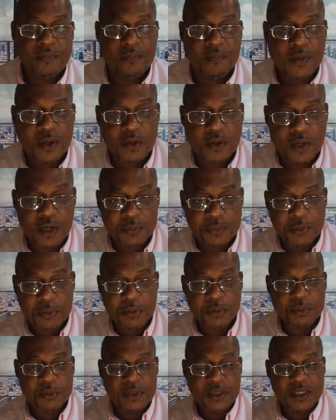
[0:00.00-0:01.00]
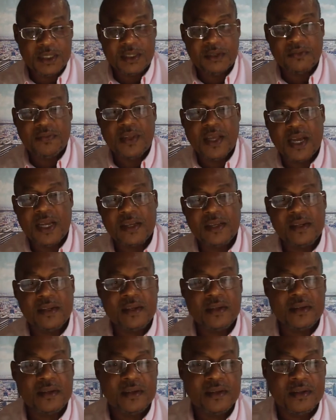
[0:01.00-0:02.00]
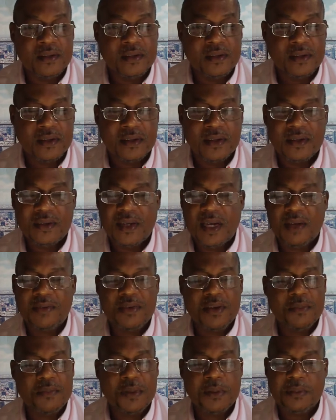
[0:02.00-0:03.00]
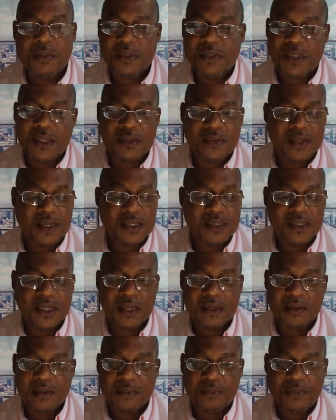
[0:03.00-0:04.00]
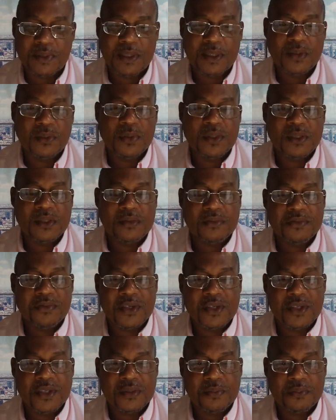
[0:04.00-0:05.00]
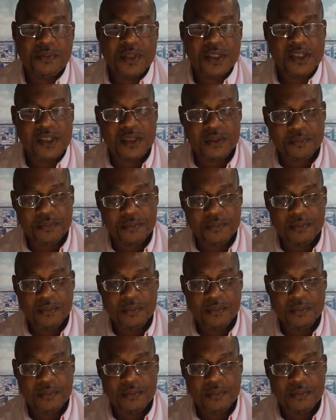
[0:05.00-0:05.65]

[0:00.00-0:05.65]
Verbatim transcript: A lot of people believe that, you know, I've heard people say things like Peter was the first bishop,